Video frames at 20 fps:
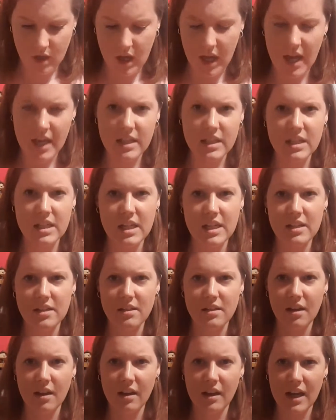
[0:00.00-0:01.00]
ended
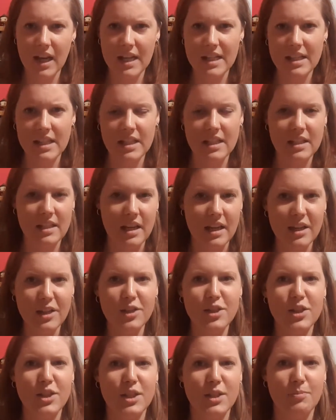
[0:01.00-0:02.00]
unless this
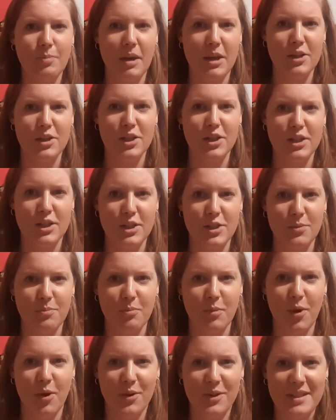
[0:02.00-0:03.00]
is the special edition
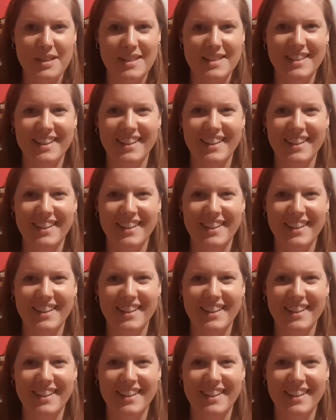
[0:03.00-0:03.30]
box